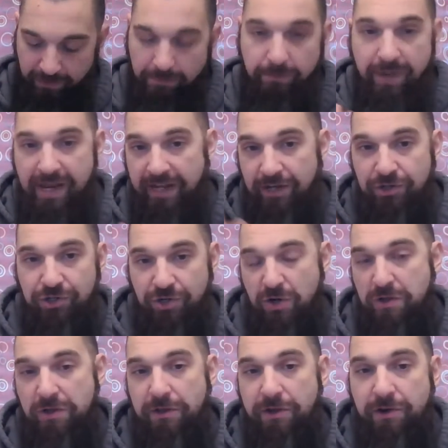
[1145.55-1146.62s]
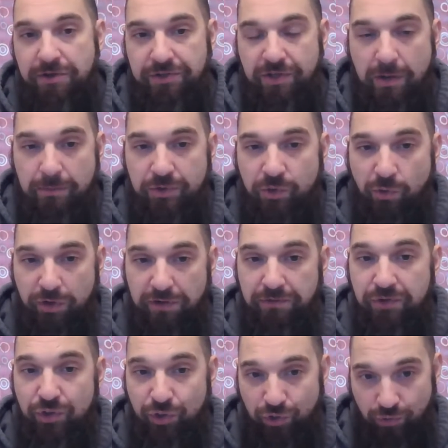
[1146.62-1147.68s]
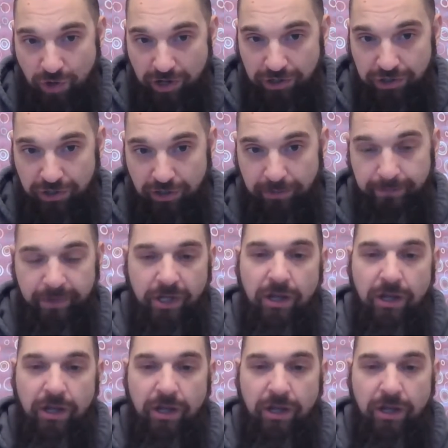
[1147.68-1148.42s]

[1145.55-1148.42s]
making sure that there is some sort of structure.